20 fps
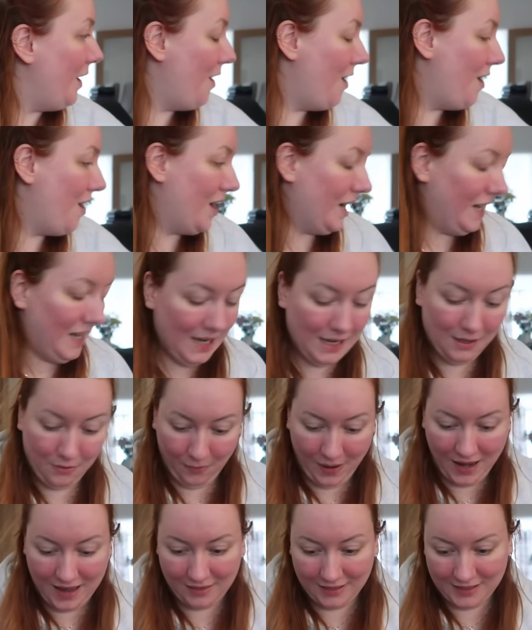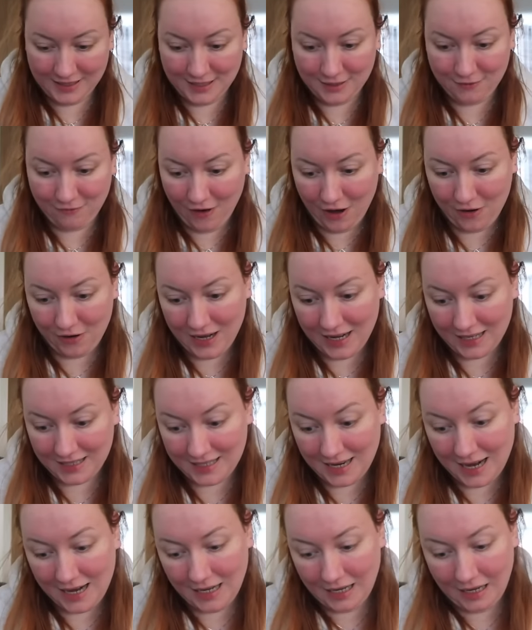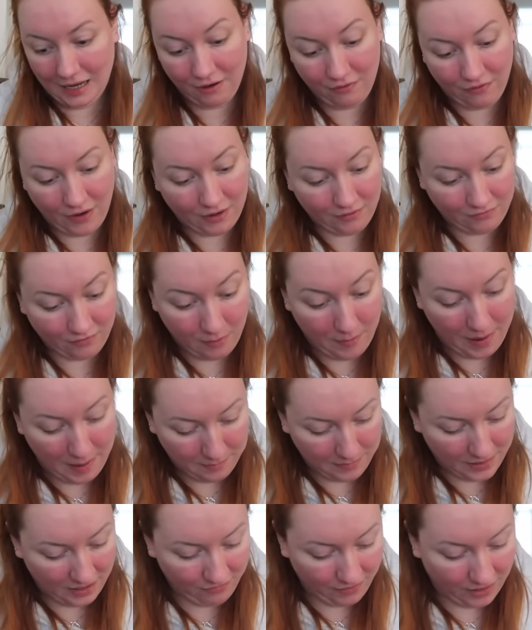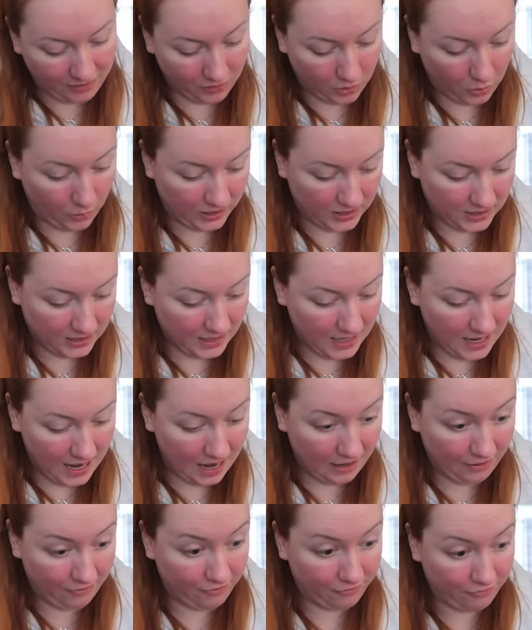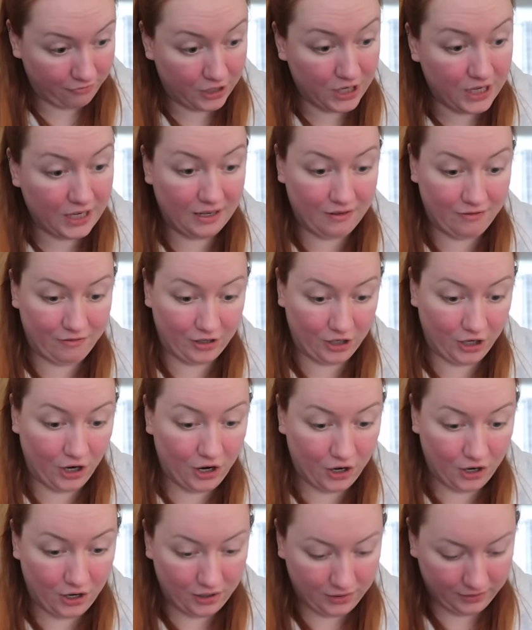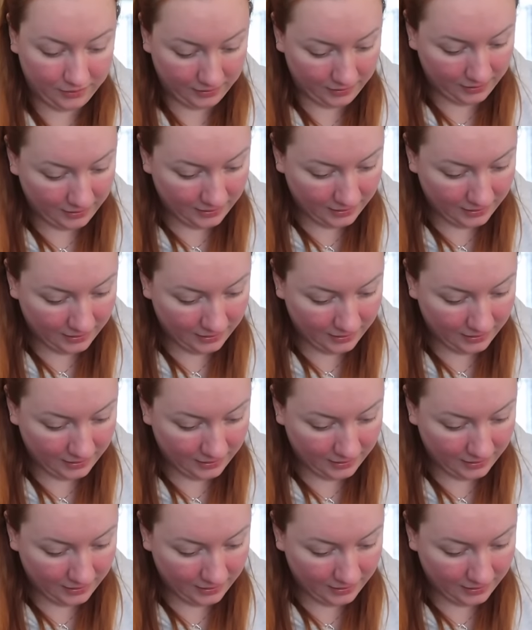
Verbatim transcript: Oh, either way, this is very exciting. If I remember, if I requested it, I freaking forgot.